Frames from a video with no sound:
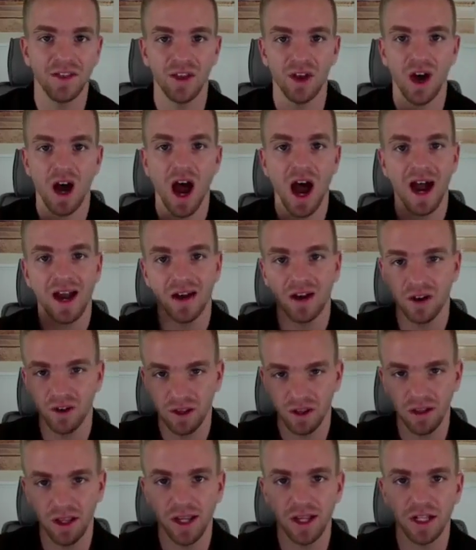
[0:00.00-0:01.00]
the higher
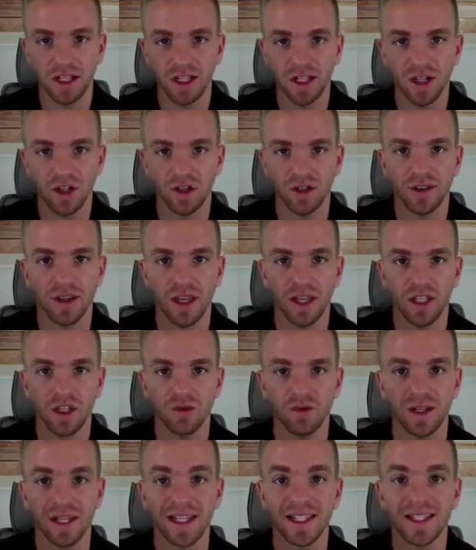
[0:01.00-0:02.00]
the likelihood that
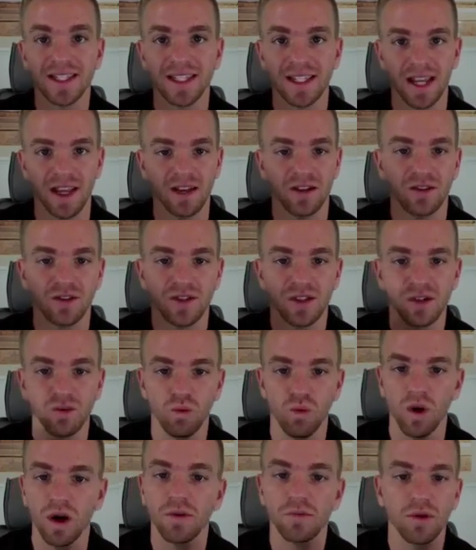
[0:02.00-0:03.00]
you get sales.
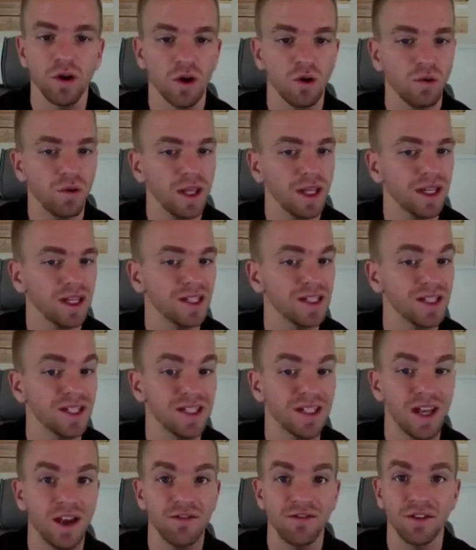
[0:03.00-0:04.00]
1 per week
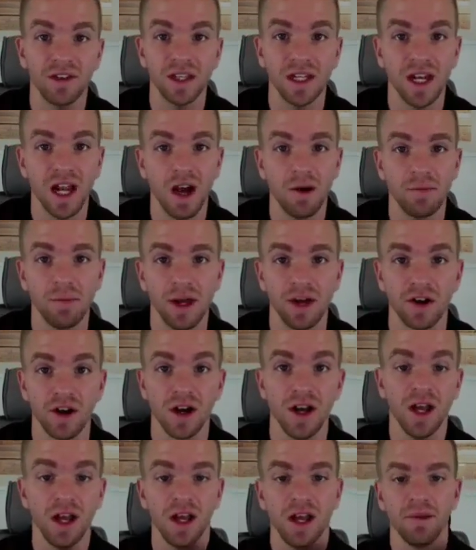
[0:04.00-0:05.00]
is definitely not
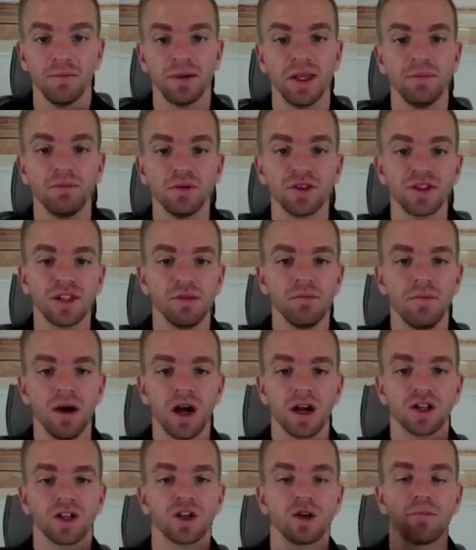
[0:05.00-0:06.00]
better. People's
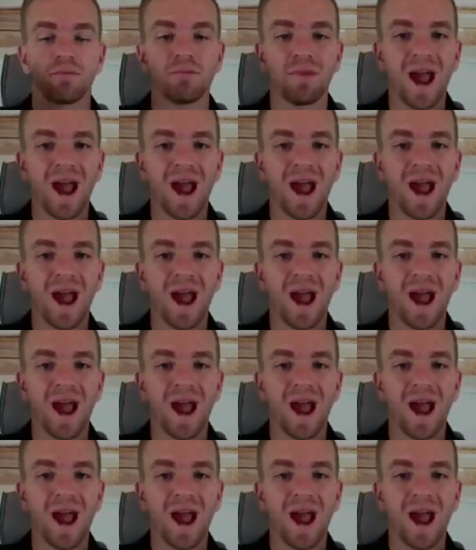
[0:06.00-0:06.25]
inbox are